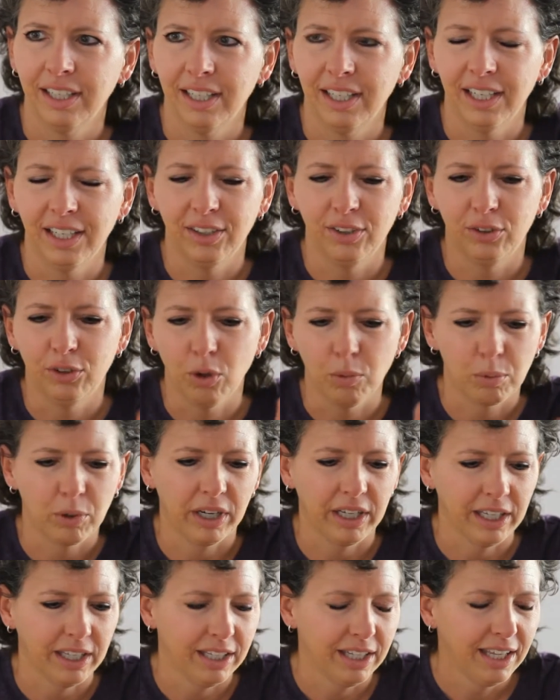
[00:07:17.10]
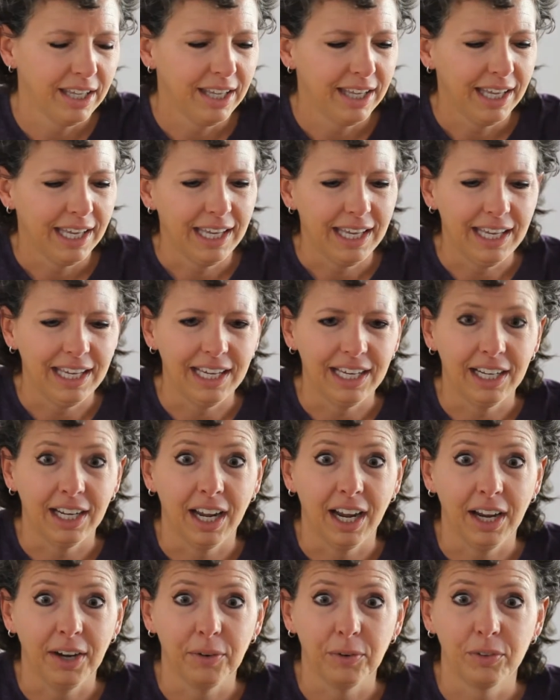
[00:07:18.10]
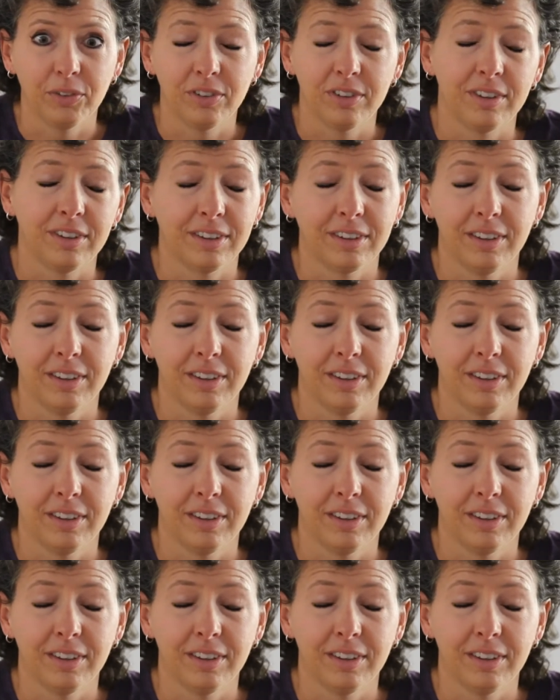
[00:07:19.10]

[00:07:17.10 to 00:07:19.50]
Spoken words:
and don't break it. And I was